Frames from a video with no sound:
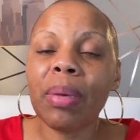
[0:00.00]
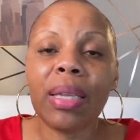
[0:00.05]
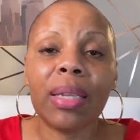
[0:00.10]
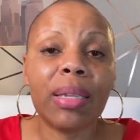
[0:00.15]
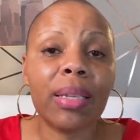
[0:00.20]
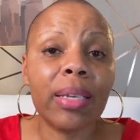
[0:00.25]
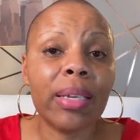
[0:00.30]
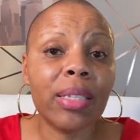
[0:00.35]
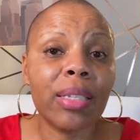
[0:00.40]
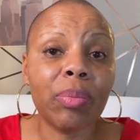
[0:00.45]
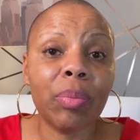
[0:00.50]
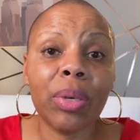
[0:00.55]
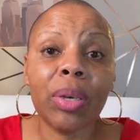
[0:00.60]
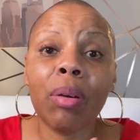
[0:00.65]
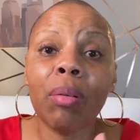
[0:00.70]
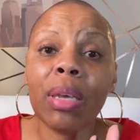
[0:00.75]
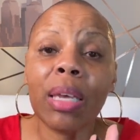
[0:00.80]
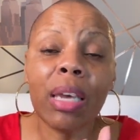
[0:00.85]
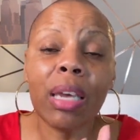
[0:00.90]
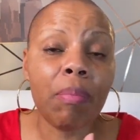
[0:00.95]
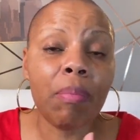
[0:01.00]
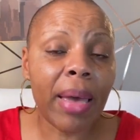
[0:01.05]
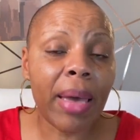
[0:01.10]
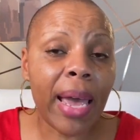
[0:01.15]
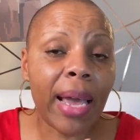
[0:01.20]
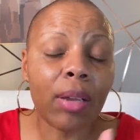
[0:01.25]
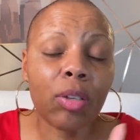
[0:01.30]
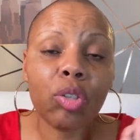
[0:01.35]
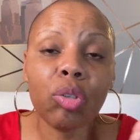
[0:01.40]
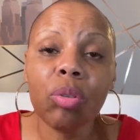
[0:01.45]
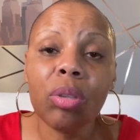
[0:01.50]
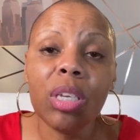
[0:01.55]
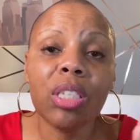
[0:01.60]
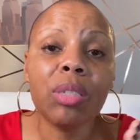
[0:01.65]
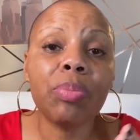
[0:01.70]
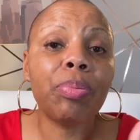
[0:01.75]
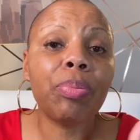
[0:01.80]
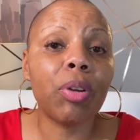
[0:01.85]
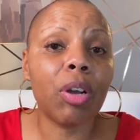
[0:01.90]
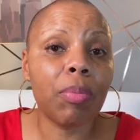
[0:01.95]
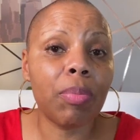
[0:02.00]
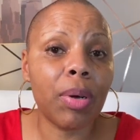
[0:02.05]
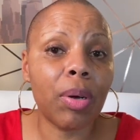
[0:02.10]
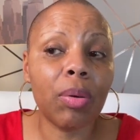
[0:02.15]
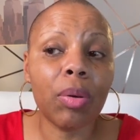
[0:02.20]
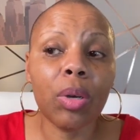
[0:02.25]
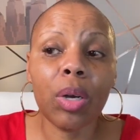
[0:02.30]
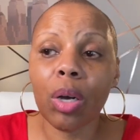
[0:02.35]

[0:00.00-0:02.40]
and listen we're gonna get back to these promo